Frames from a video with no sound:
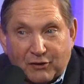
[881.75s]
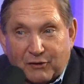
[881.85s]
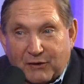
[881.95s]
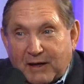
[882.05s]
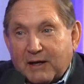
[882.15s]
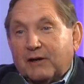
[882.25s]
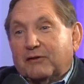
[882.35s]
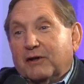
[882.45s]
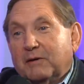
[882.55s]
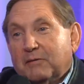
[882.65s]
you know, that kind
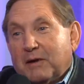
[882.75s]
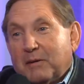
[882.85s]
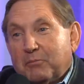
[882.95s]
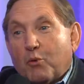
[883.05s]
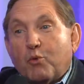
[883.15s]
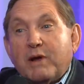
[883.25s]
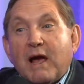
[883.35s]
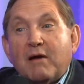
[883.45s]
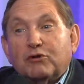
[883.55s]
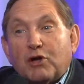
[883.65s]
of thing. But we
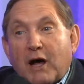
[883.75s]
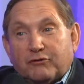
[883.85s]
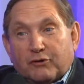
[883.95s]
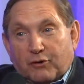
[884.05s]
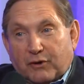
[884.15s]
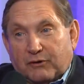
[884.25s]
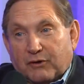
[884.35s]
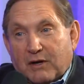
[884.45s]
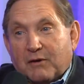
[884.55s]
have lots of noise.